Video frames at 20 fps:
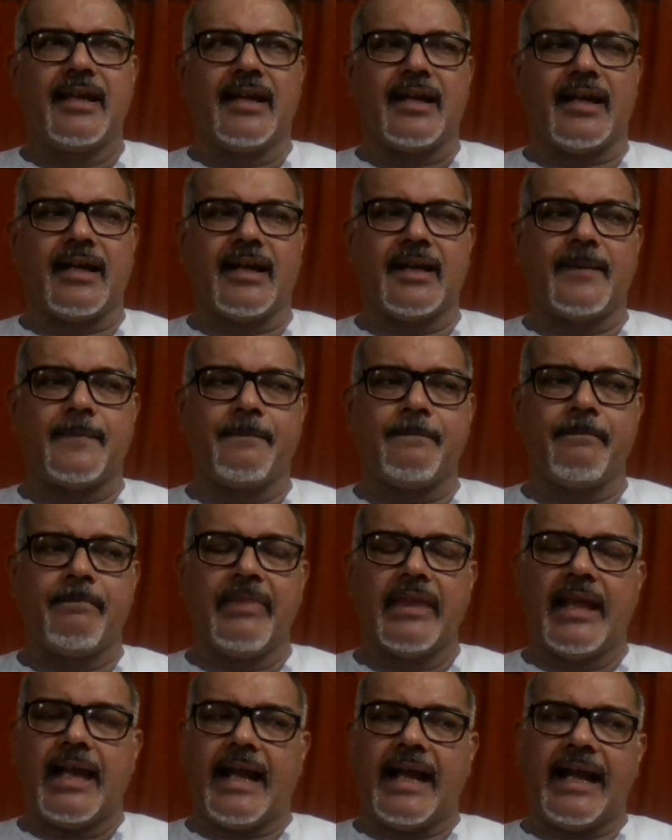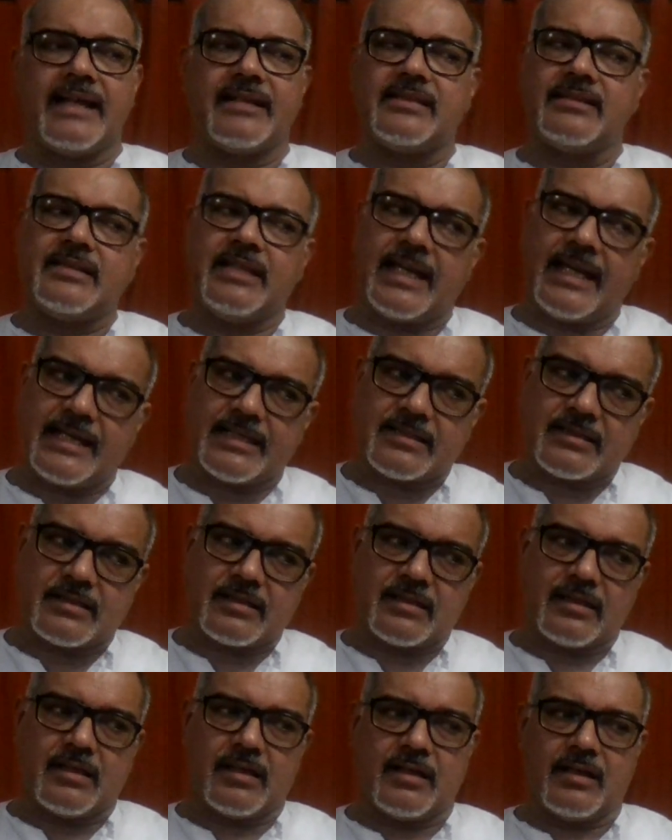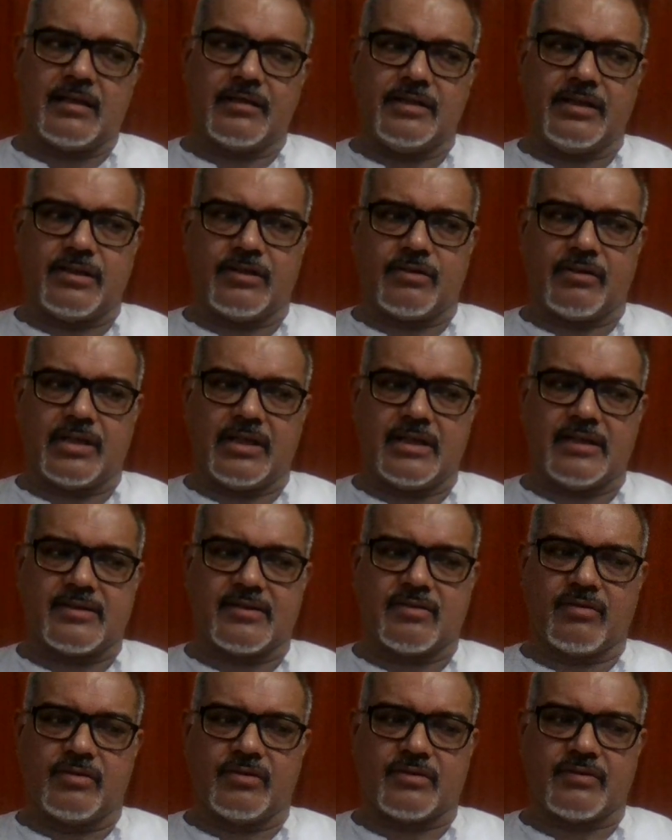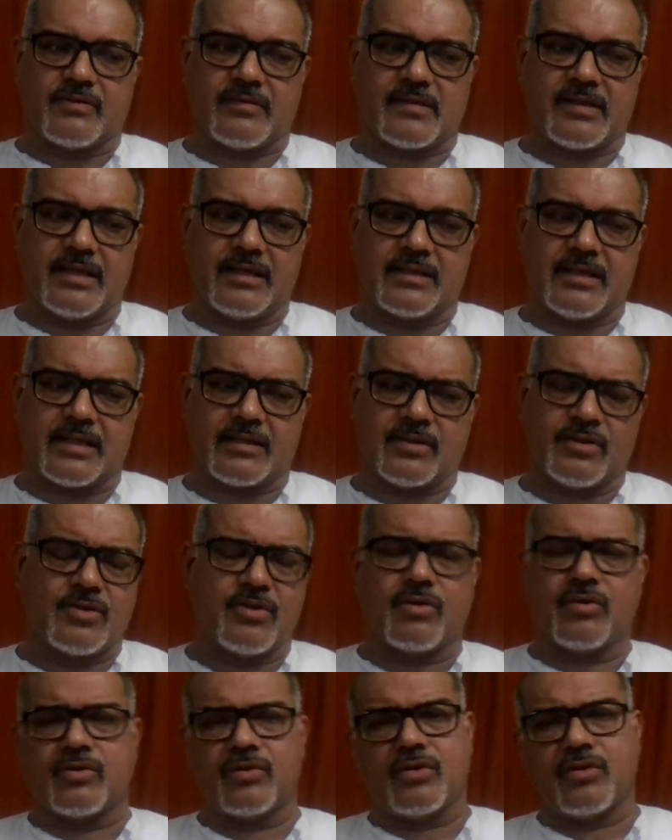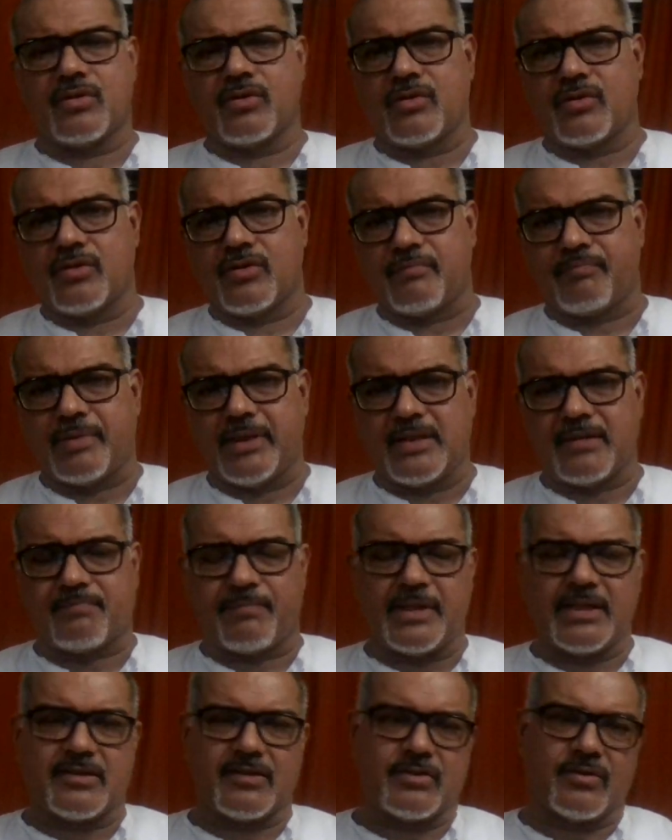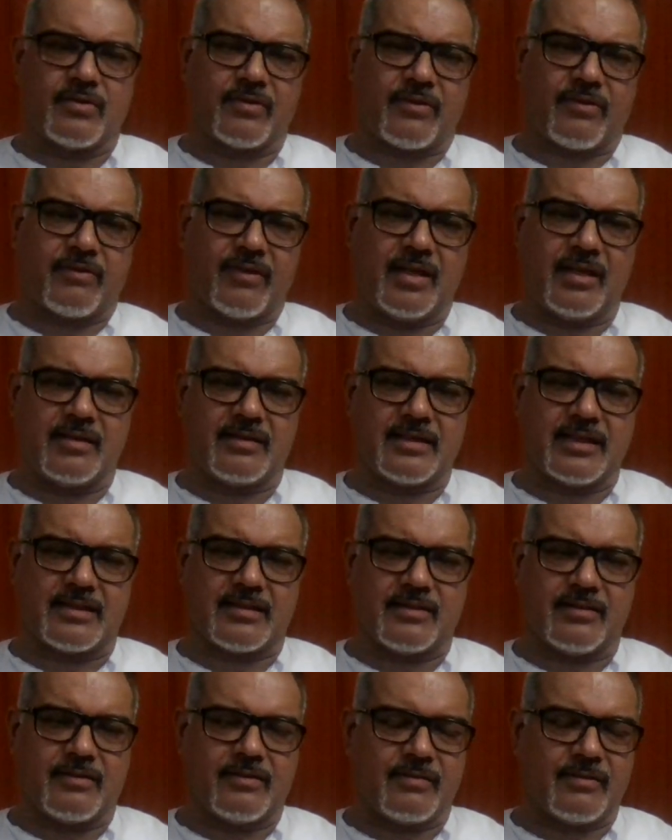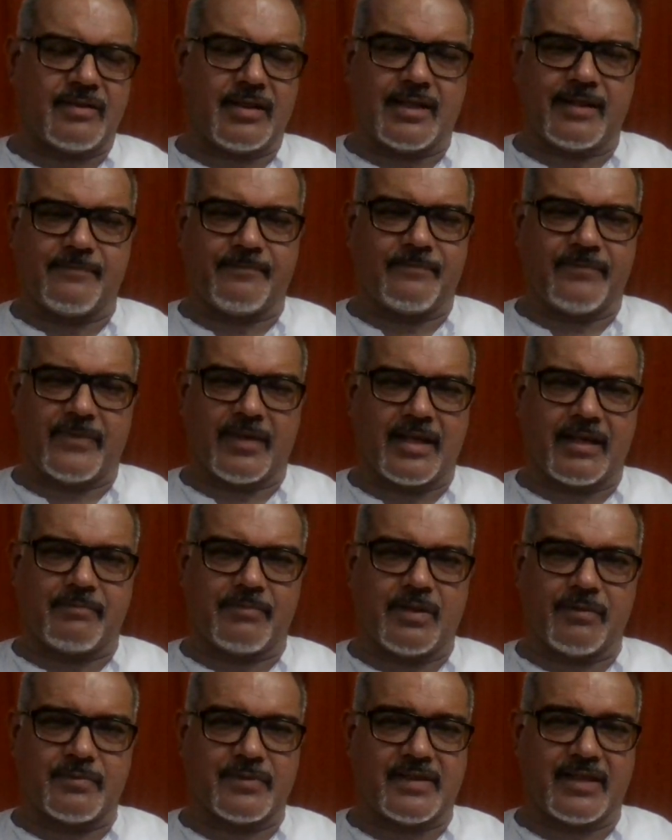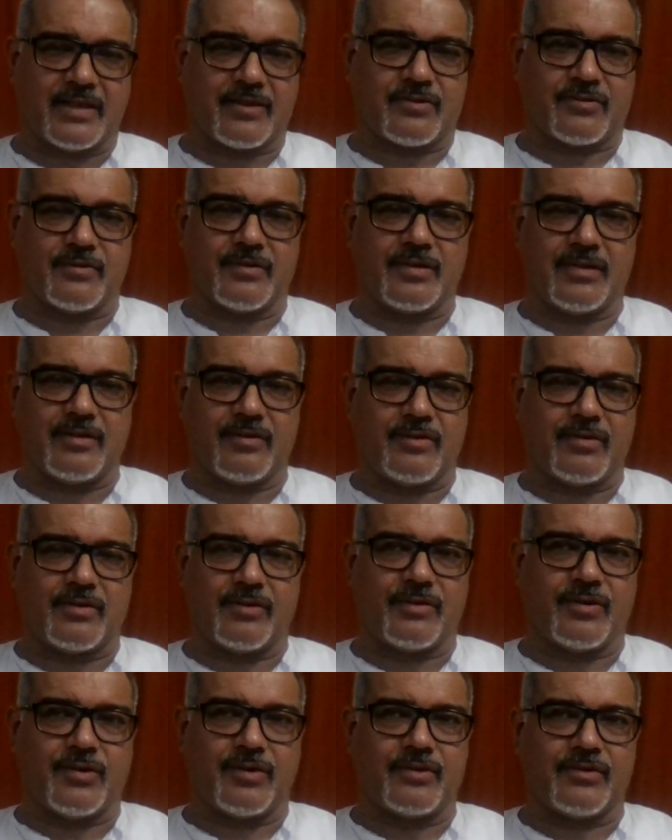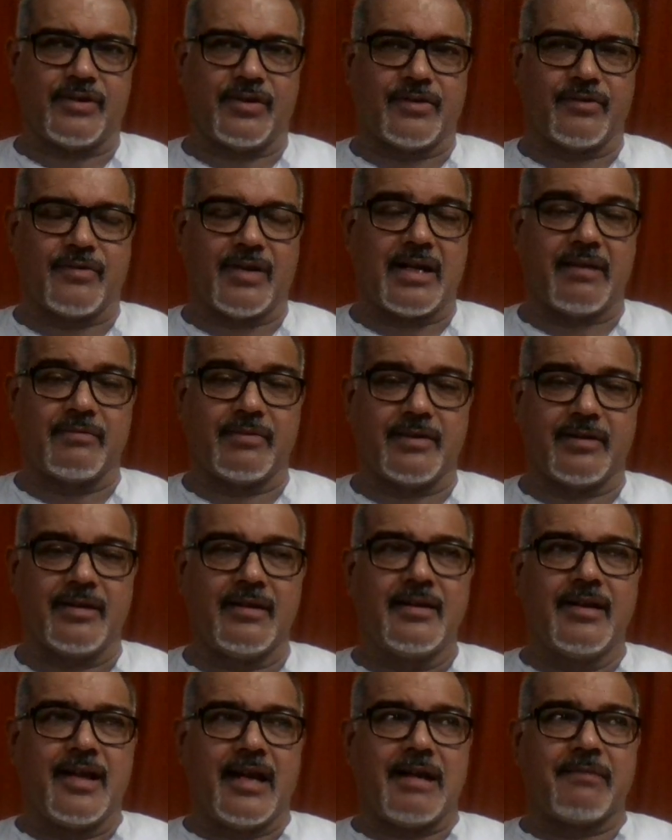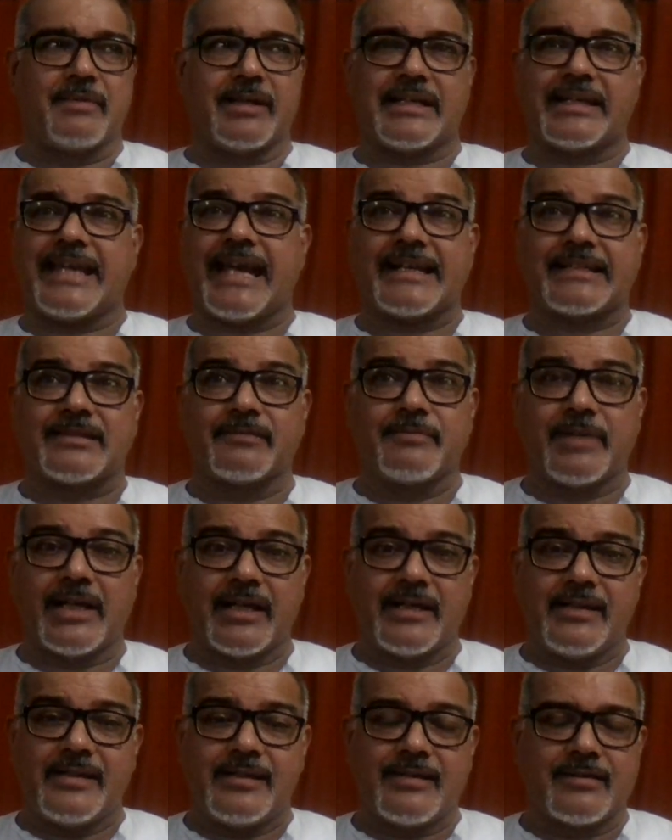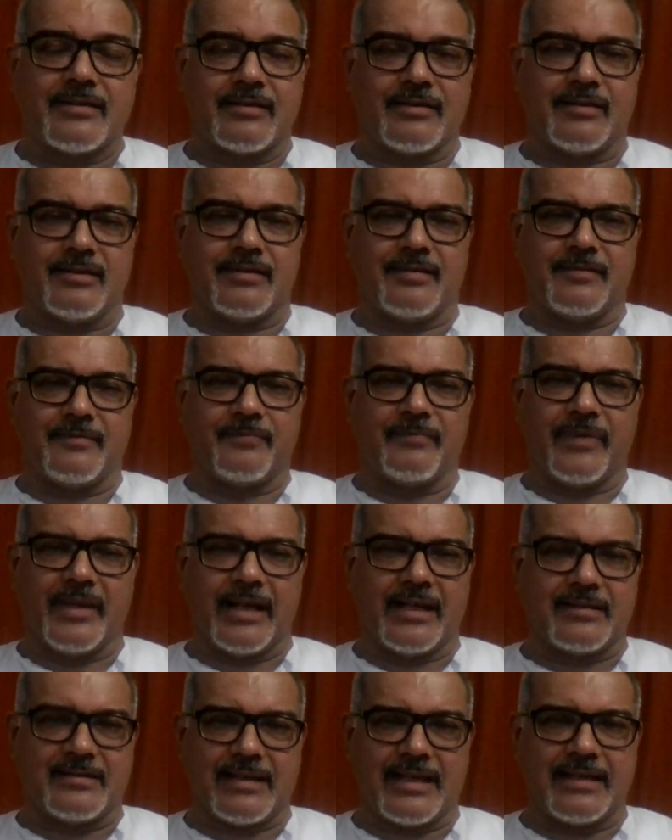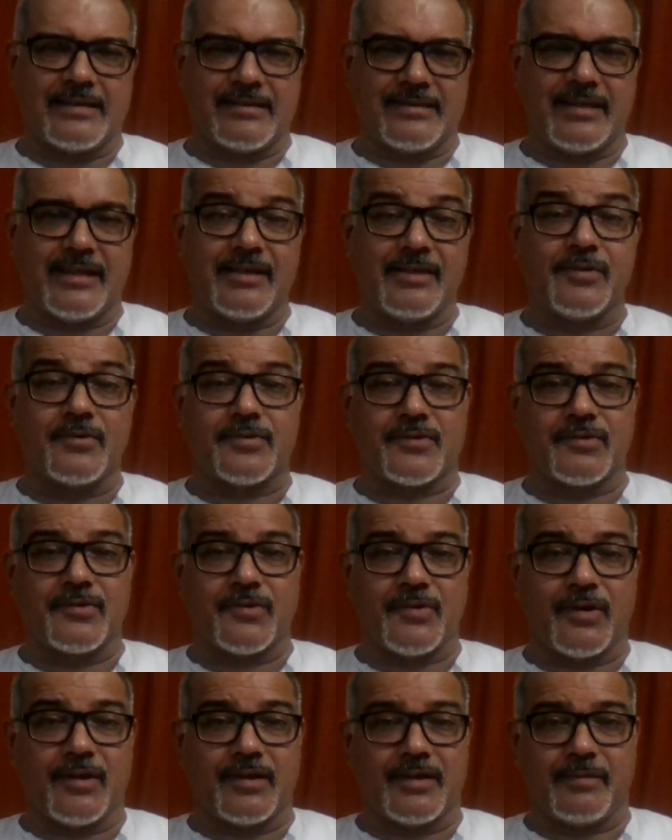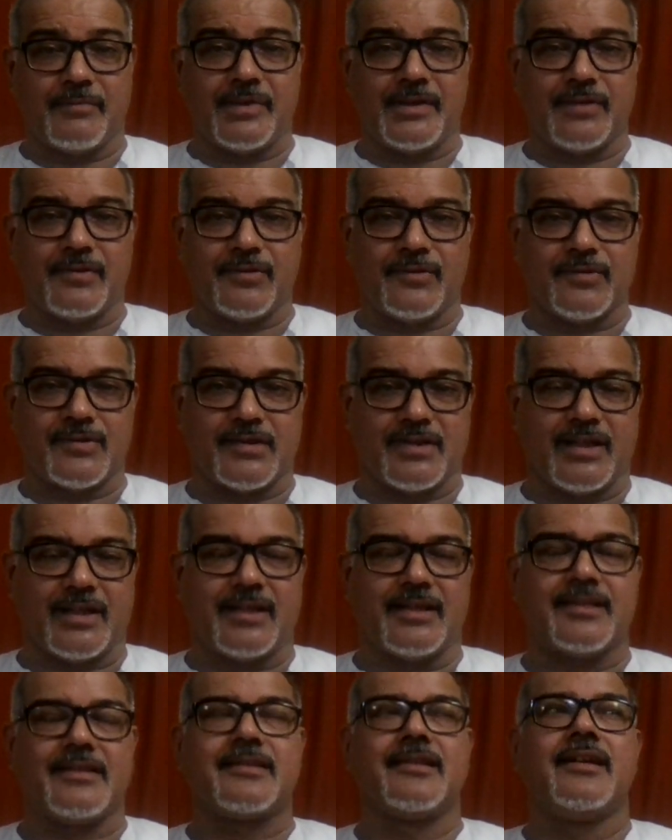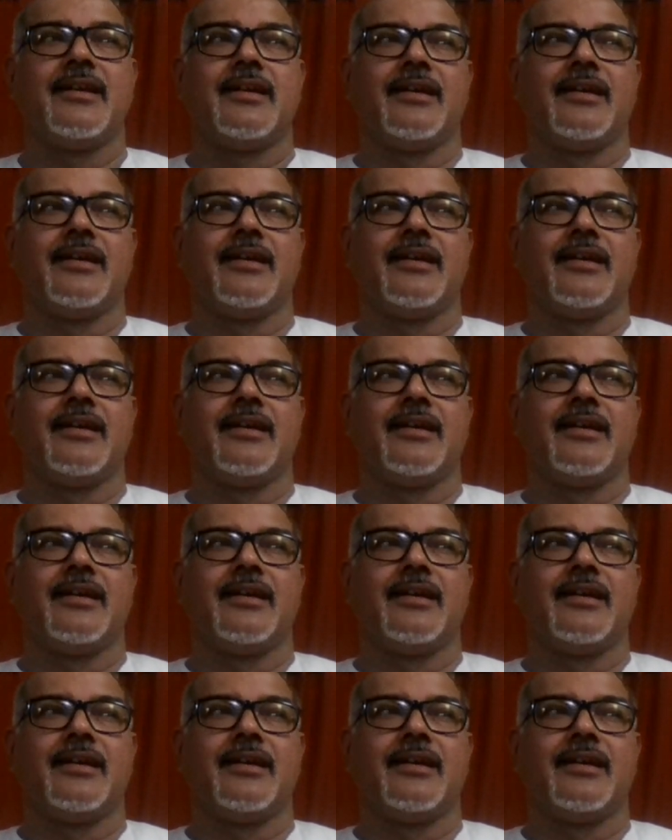And yet, he is going to say that no, please don't think that, you know, I'm homosexual or you know, I'm a catamite, as they used to call them in those days.